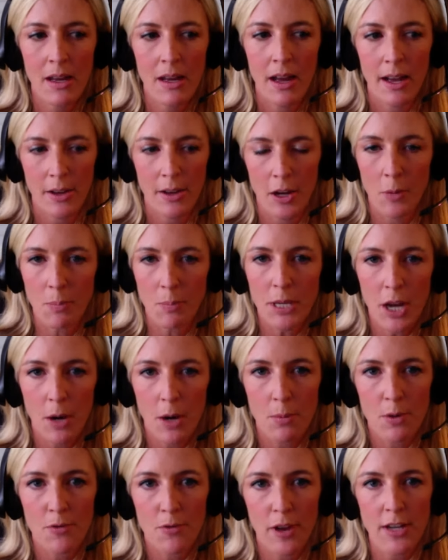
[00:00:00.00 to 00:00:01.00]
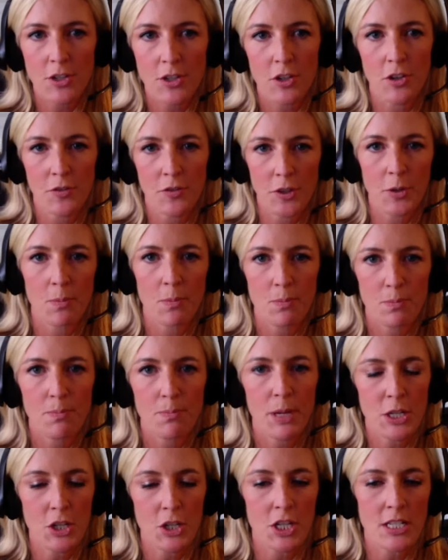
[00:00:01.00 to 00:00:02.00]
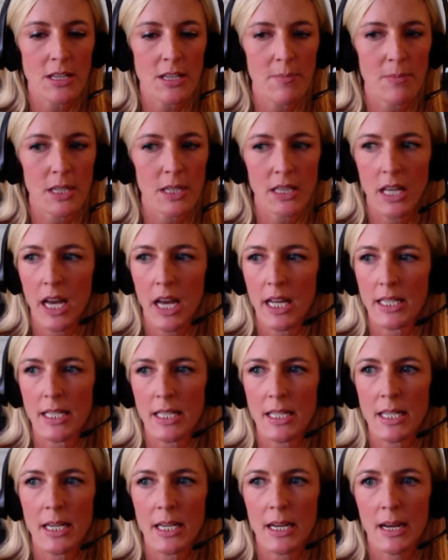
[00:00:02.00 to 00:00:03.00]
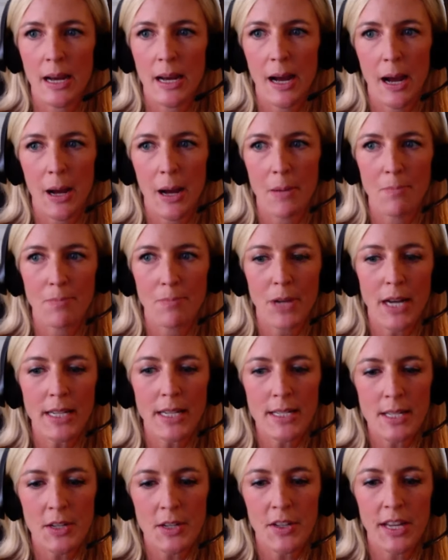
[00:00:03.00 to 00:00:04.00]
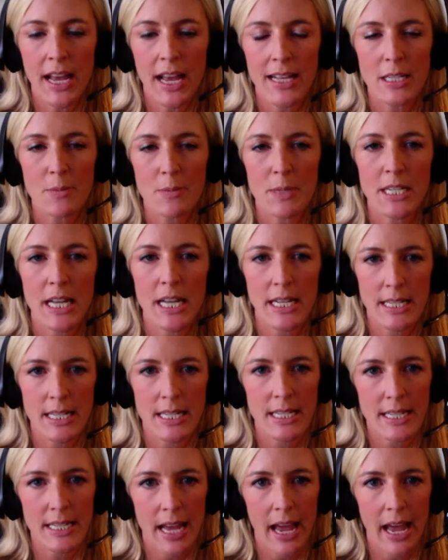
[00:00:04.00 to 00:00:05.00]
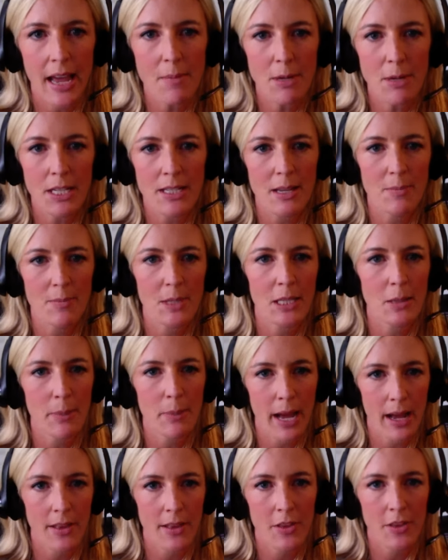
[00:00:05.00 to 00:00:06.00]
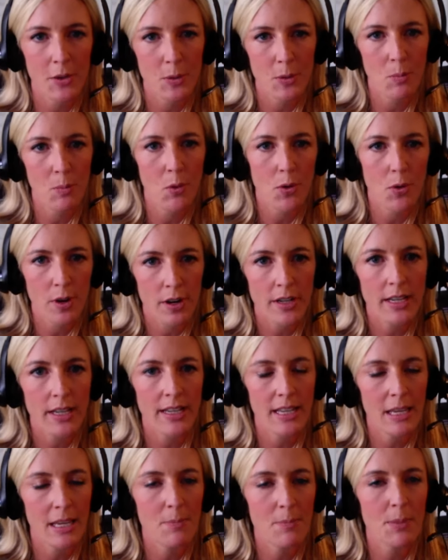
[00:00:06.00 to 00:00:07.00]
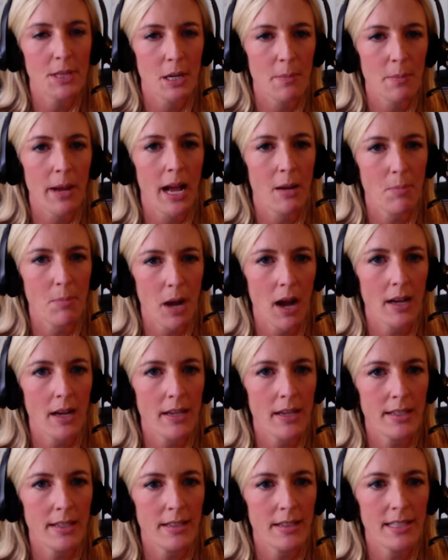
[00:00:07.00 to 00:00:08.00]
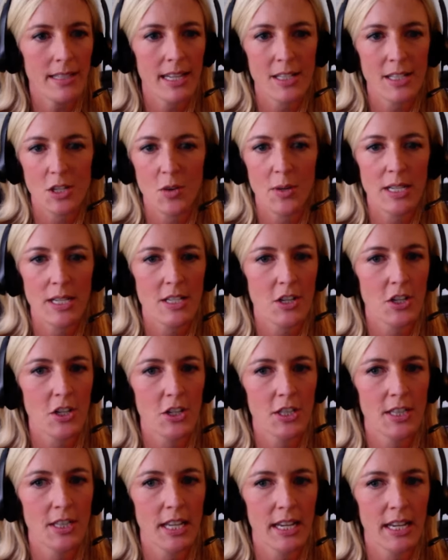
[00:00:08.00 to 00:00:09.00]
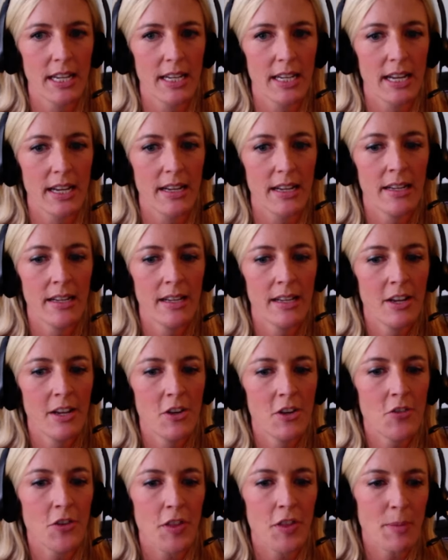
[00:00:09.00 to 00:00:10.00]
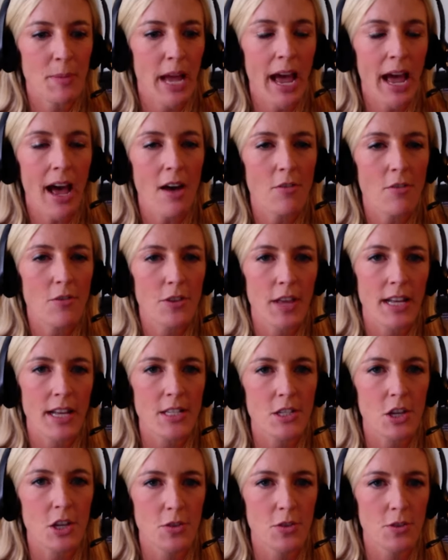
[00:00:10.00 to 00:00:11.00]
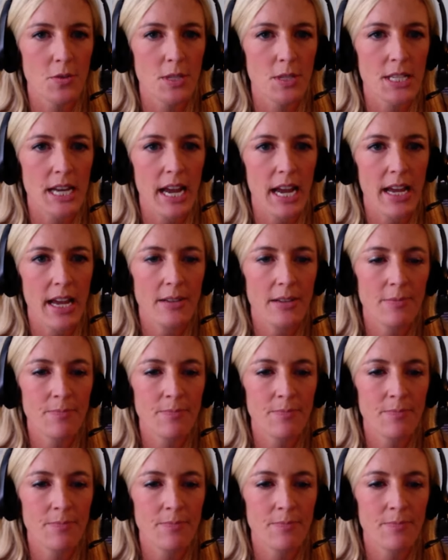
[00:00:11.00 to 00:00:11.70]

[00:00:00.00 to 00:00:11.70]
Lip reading: a PR professional, if you're pitching something that's not necessarily has to be done today, but it's something the reporter can keep in their back pocket, that's always a good thing for them to have for that slow news day.